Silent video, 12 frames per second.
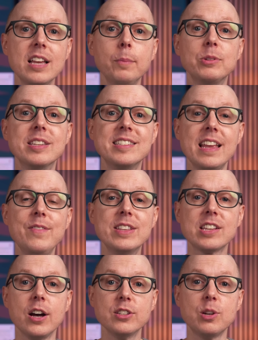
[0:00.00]
has helped to save
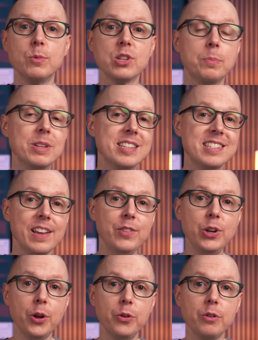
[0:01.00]
its customers up to
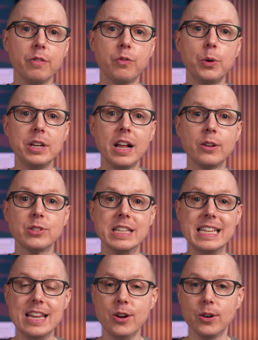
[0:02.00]
$740 a
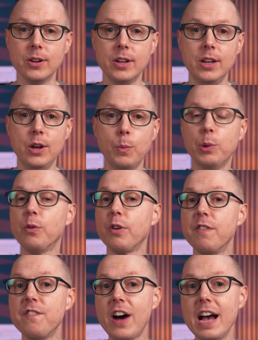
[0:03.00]
year, with
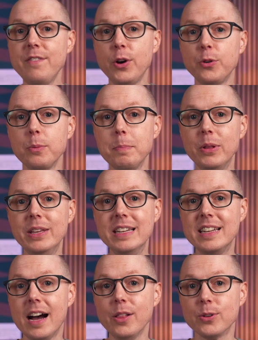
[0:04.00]
over $500
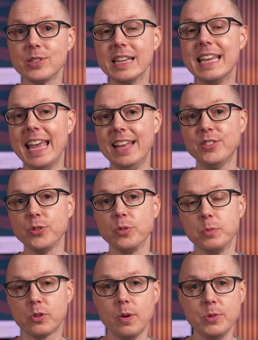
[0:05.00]
million in canceled
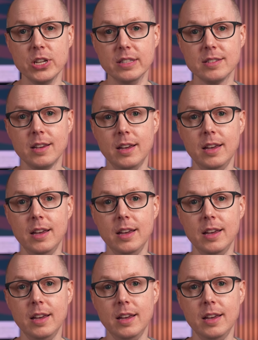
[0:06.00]
subscriptions.